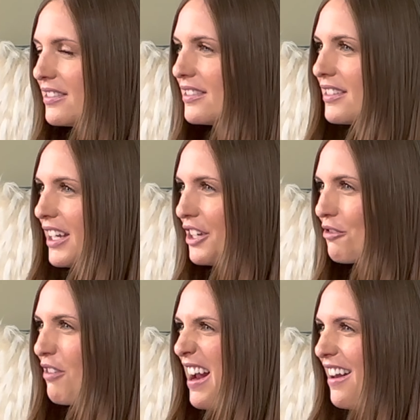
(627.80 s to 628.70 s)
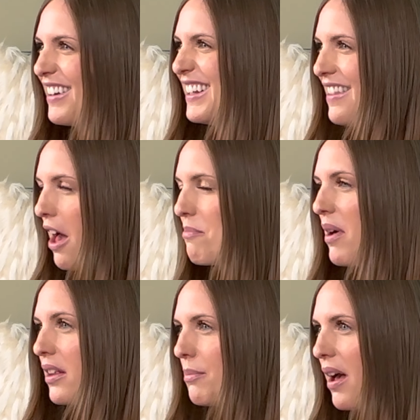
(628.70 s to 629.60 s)
Getting right on in that
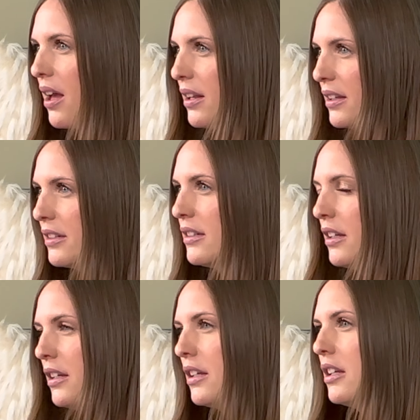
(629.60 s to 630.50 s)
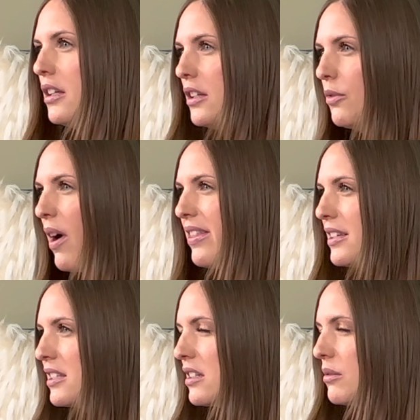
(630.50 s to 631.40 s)
belly button. We want
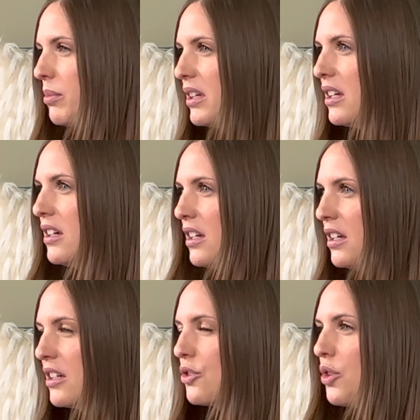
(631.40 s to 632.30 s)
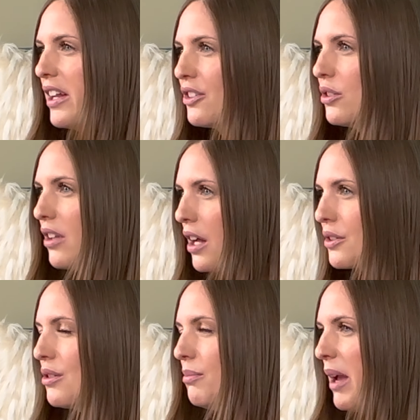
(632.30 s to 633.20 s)
this to be gentle, not
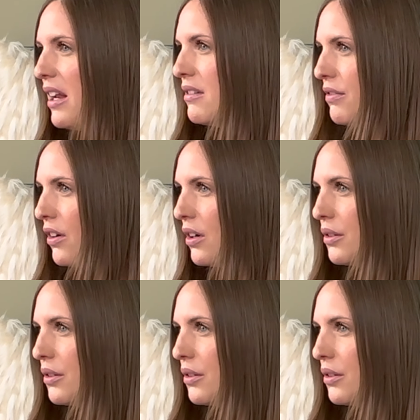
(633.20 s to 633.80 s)
too painful.